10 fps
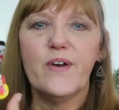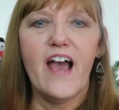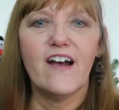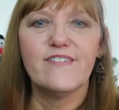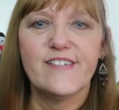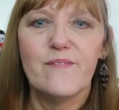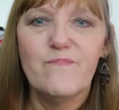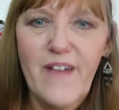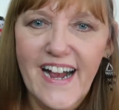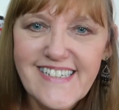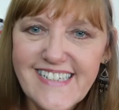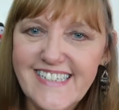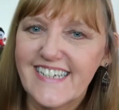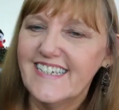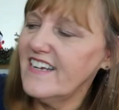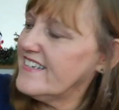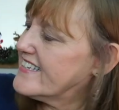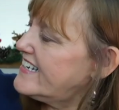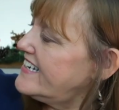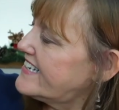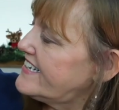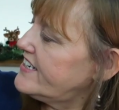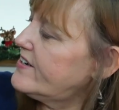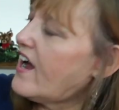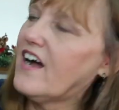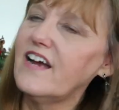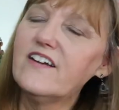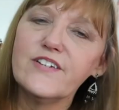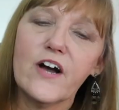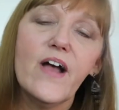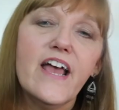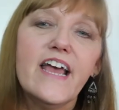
We have Sebastian. Isn't he cute? I don't know.